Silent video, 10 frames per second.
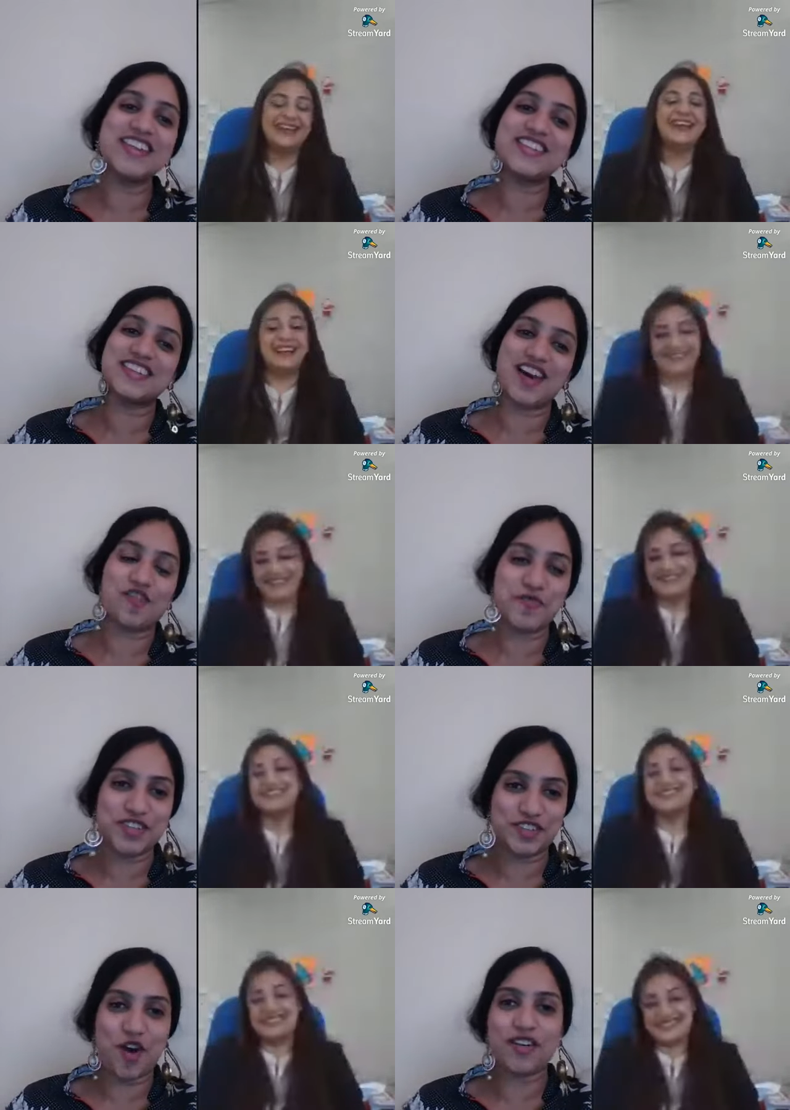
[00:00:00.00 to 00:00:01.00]
Speaker 1: is a
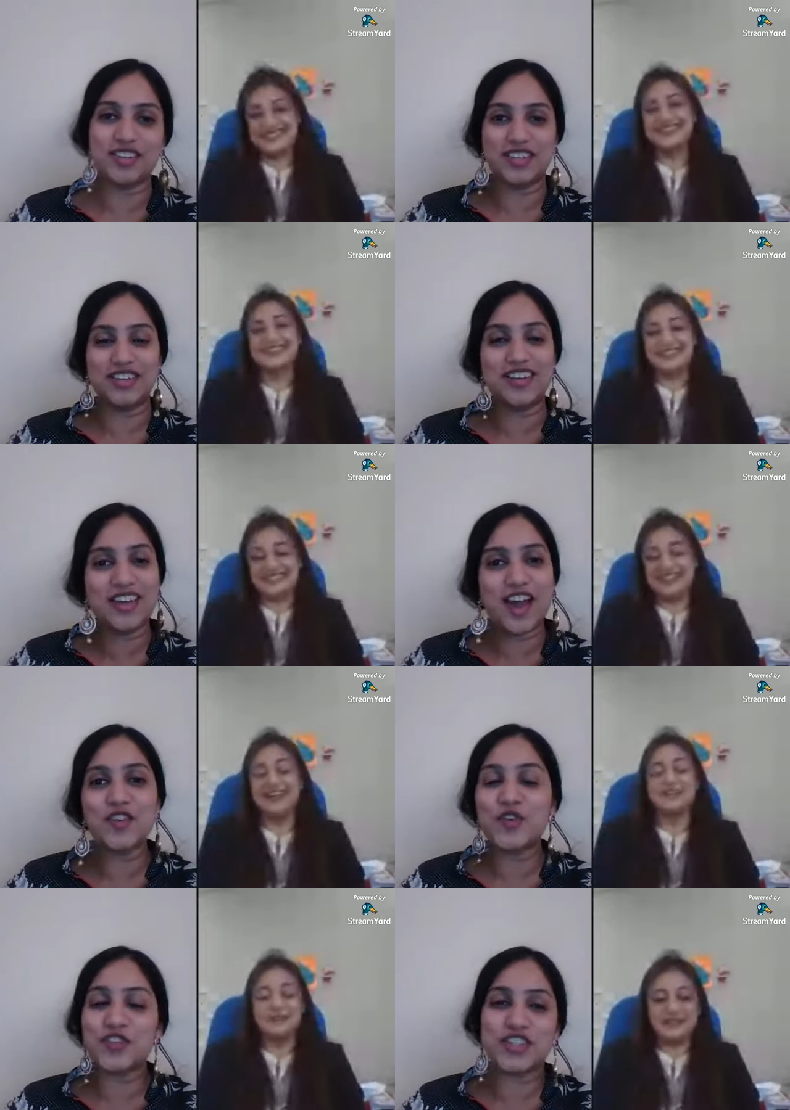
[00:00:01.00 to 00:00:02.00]
government authority.
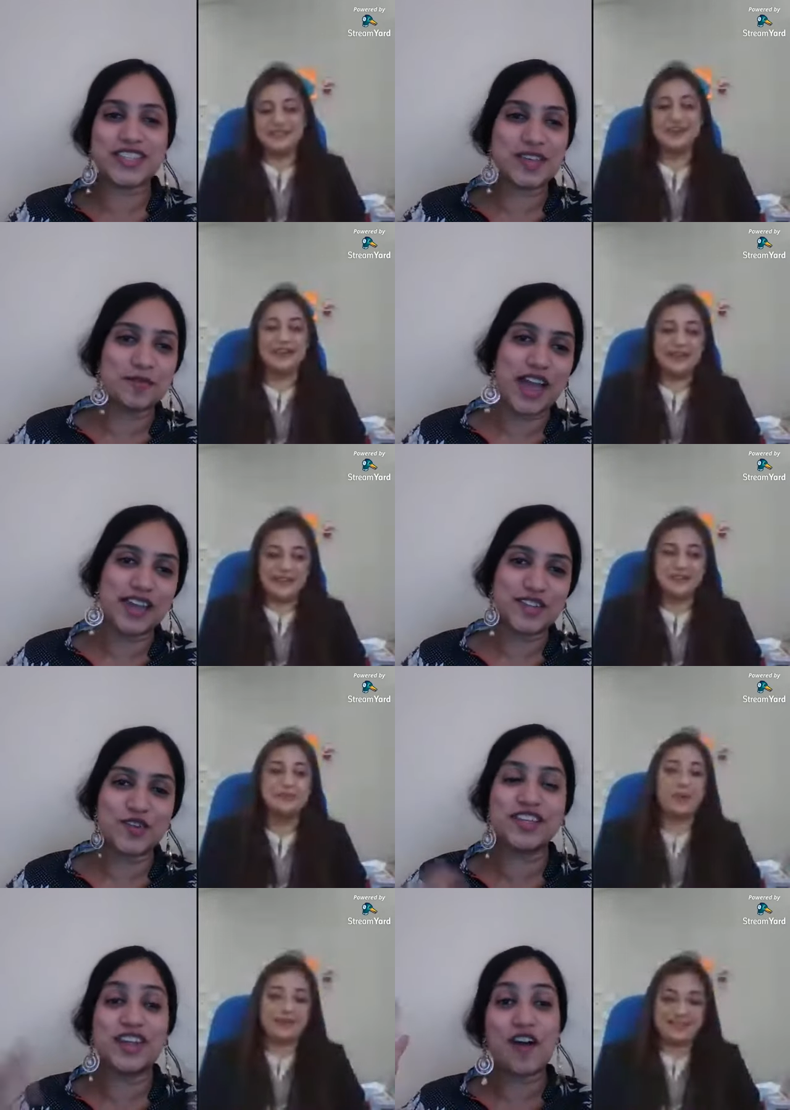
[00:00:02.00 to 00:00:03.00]
Neha, you could shed some light
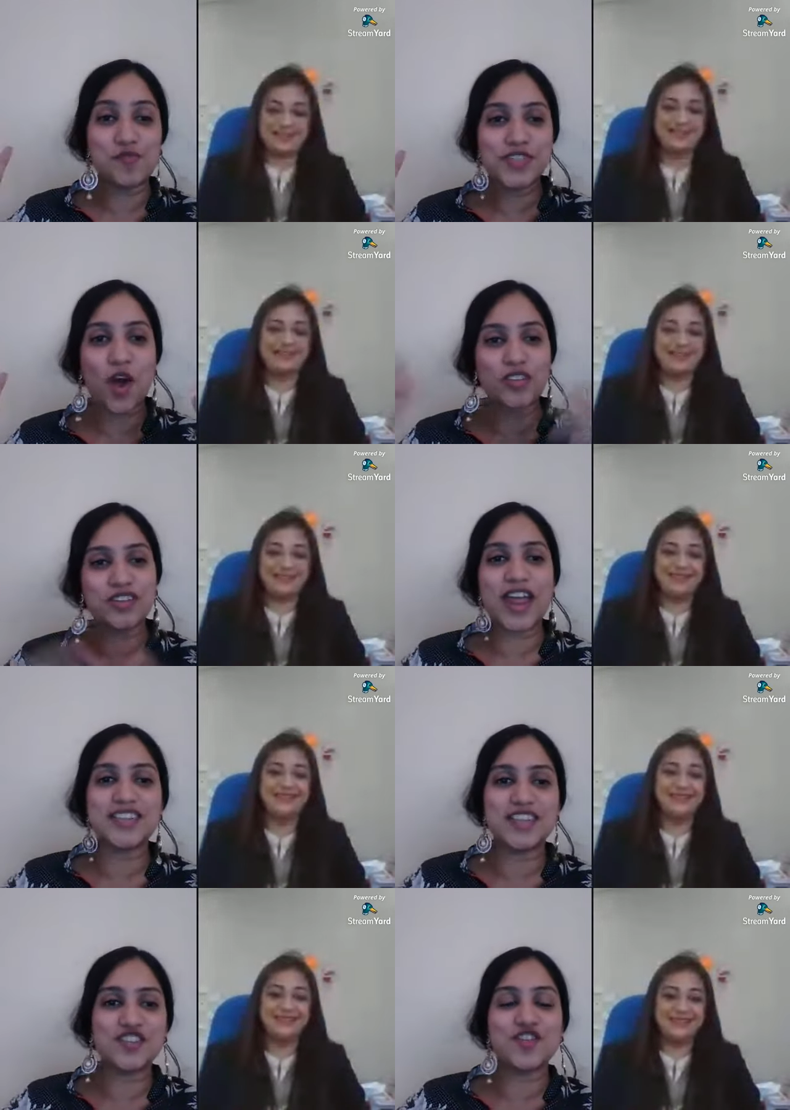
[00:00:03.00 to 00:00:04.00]
on the government
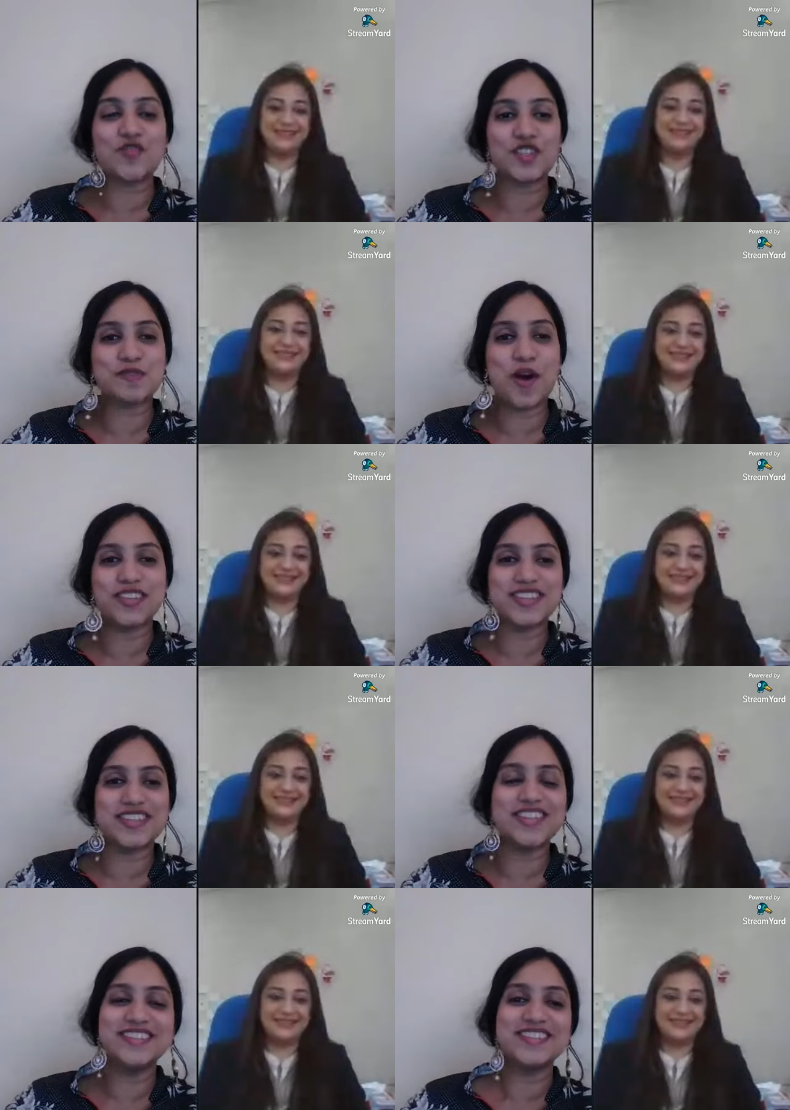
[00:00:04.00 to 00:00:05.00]
authorization of this
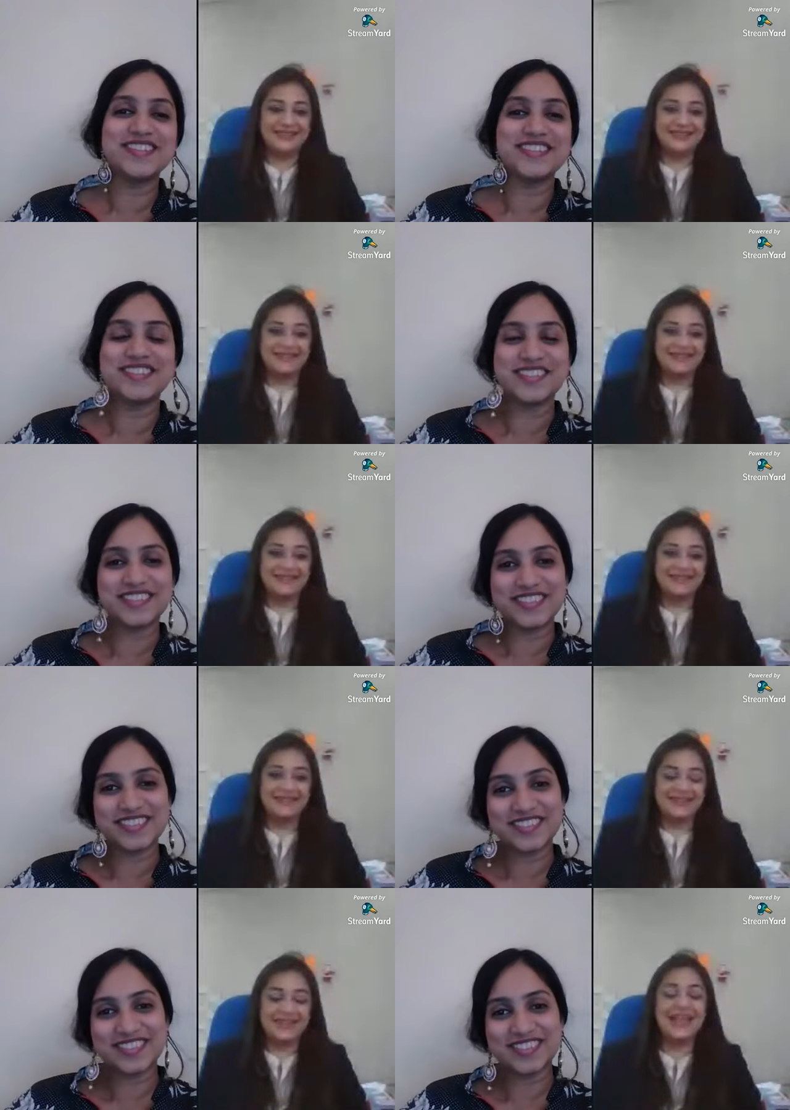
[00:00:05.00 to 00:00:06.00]
policy.
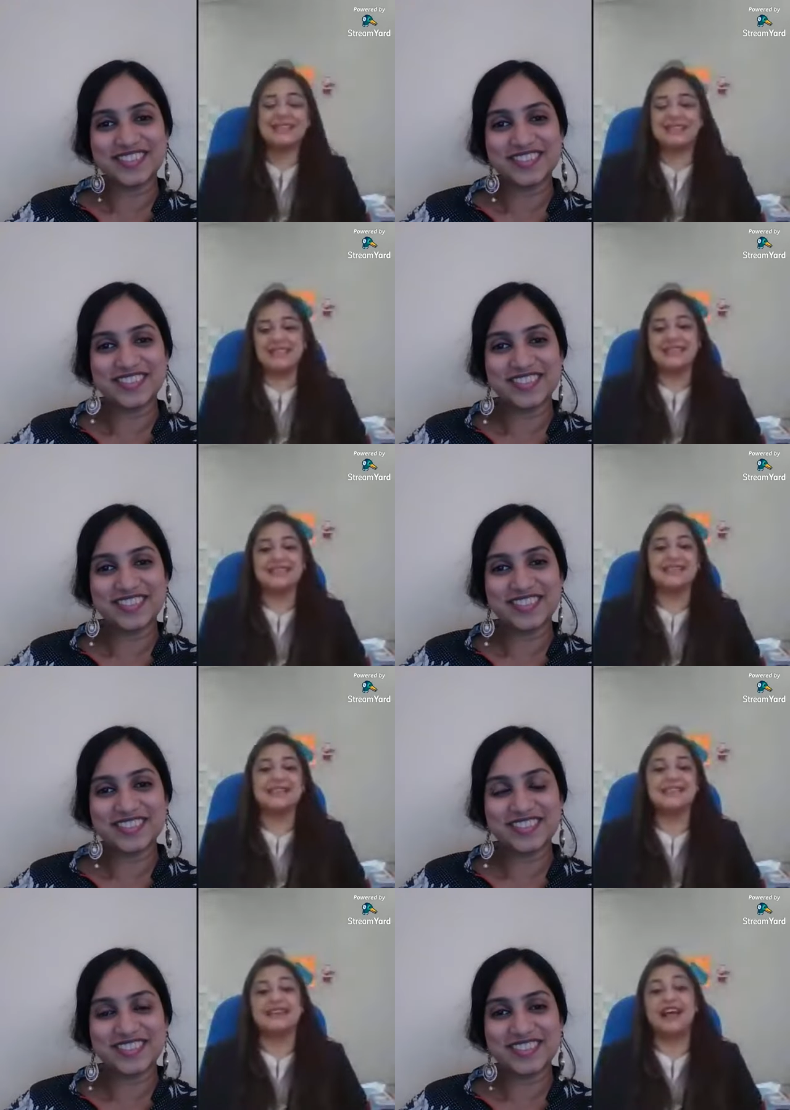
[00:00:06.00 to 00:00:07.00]
Speaker 2: Yes, it is. It
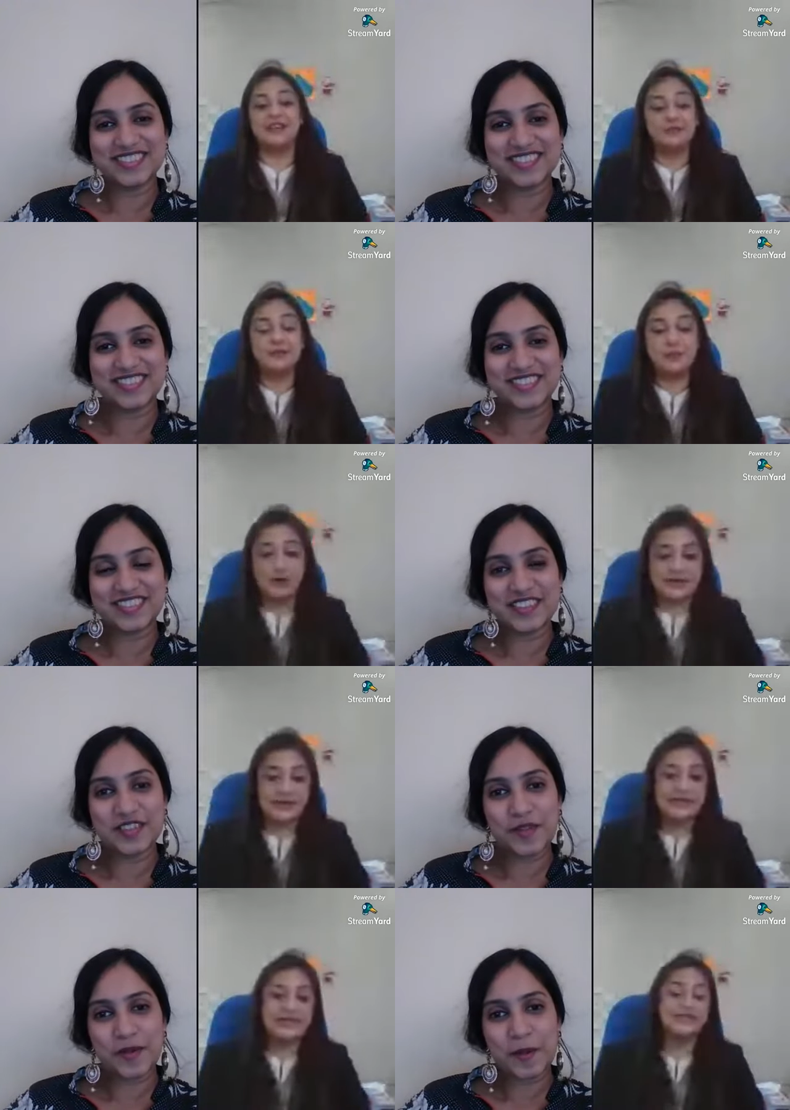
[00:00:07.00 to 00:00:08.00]
is a government
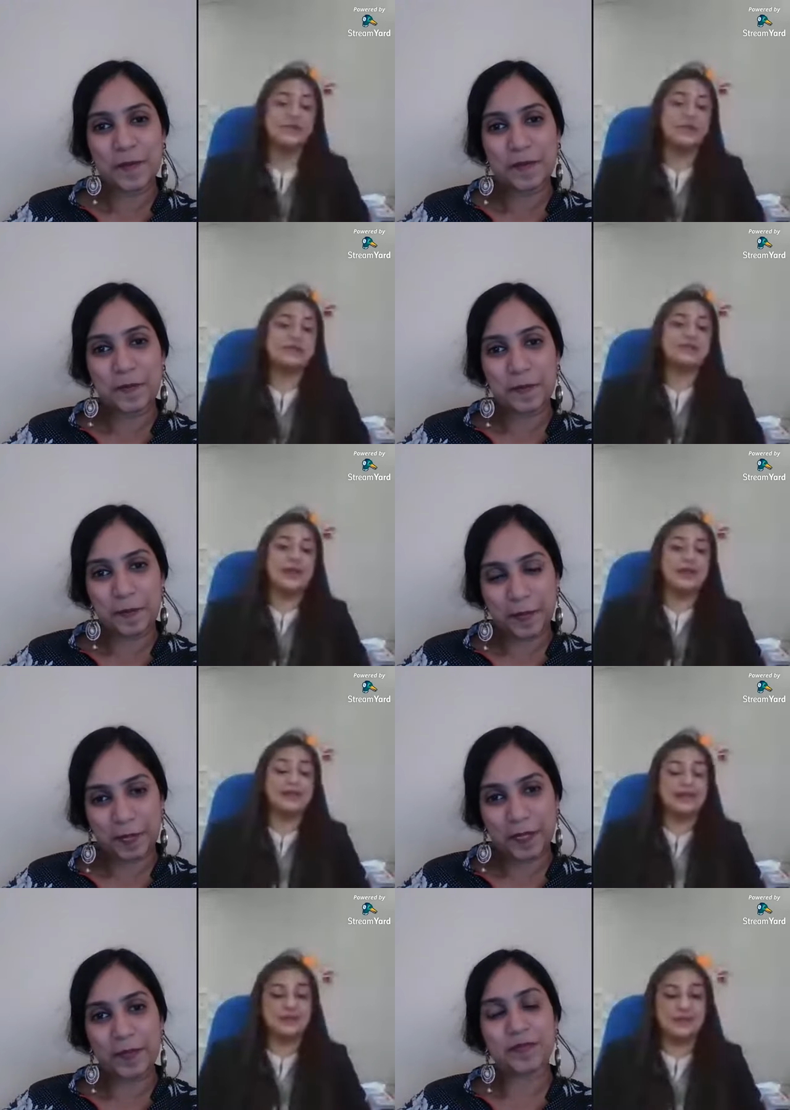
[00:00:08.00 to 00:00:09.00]
body. The insurance
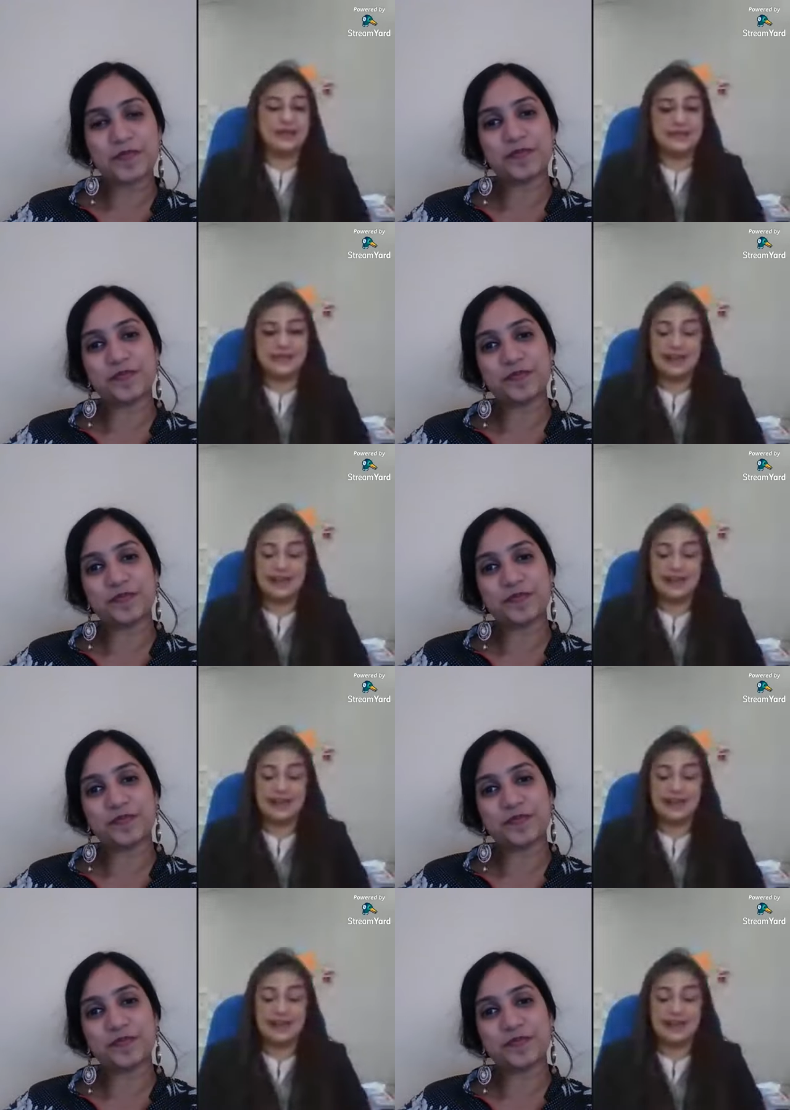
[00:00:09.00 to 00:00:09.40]
regulatory is a